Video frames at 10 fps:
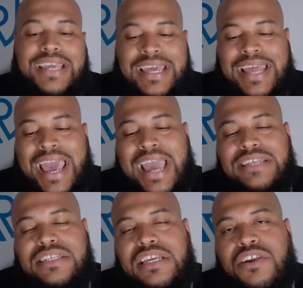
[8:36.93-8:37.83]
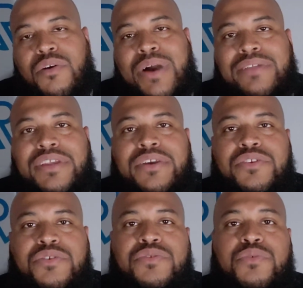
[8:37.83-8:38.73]
and actually go out there
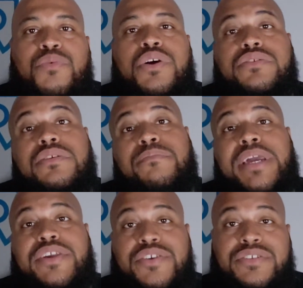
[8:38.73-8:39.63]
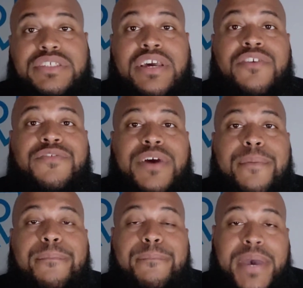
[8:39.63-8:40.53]
and do the work to make yourself
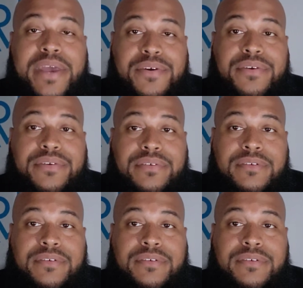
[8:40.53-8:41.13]
better.